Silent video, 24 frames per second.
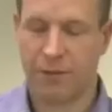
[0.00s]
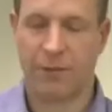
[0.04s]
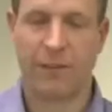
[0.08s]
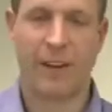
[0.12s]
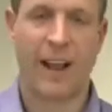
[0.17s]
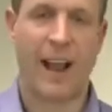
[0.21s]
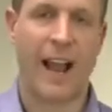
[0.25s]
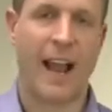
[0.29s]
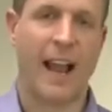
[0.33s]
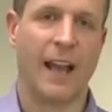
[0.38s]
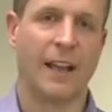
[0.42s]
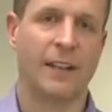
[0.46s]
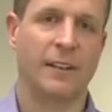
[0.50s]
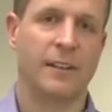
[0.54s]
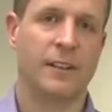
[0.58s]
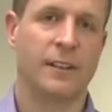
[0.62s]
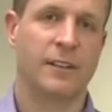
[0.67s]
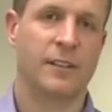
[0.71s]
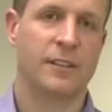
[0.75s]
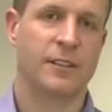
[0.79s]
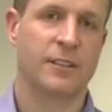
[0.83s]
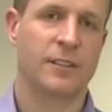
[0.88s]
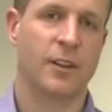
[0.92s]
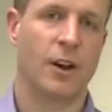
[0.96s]
fan
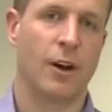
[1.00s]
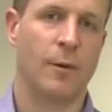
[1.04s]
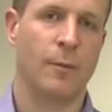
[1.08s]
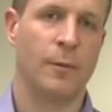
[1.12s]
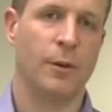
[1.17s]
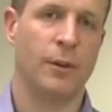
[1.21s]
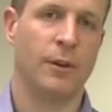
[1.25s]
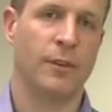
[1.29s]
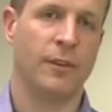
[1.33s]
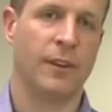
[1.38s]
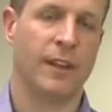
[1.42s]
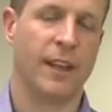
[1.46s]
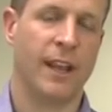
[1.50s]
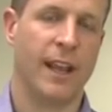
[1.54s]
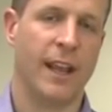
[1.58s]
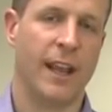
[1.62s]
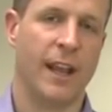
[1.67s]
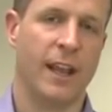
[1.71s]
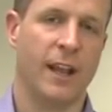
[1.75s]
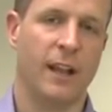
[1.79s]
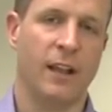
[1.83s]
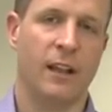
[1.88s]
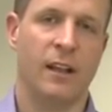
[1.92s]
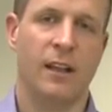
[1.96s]
start moving
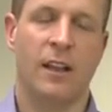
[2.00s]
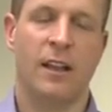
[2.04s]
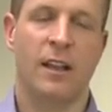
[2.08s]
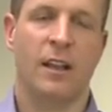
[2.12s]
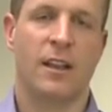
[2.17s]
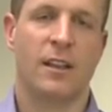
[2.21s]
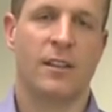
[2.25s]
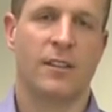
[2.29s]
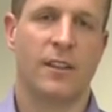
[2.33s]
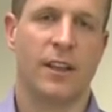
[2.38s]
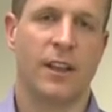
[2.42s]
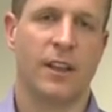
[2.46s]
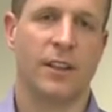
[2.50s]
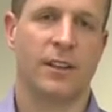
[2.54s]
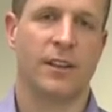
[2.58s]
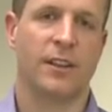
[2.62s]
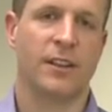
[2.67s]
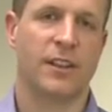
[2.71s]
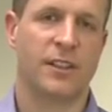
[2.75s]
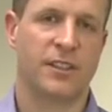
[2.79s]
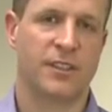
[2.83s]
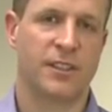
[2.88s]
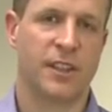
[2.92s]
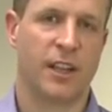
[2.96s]
here, then the
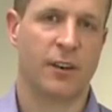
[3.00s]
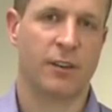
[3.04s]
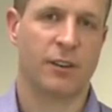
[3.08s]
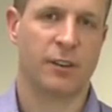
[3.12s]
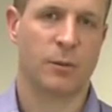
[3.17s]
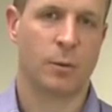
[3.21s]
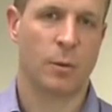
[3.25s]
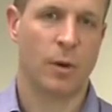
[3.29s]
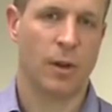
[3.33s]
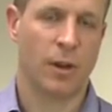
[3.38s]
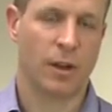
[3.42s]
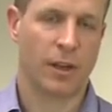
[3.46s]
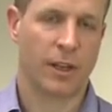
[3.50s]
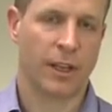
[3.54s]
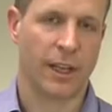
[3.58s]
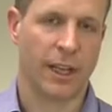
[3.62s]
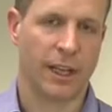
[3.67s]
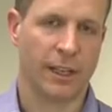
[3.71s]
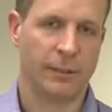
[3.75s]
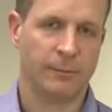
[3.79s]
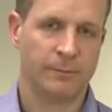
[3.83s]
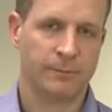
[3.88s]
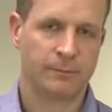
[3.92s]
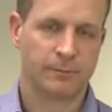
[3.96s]
distiller is
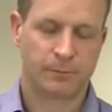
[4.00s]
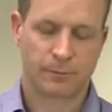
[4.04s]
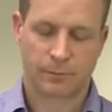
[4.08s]
working